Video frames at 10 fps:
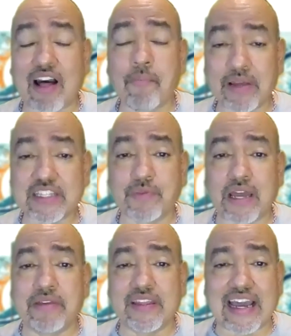Kyle Pitts
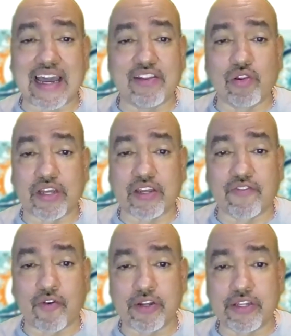might be the guy they're
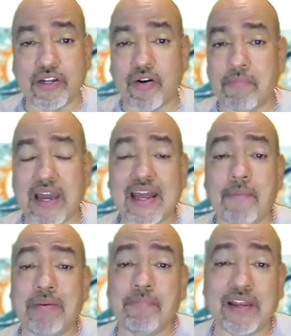looking for. You know, it might
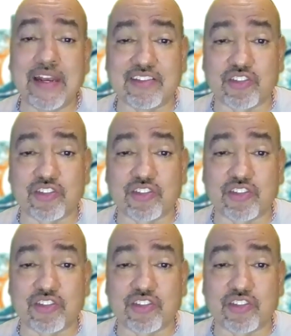not be Penei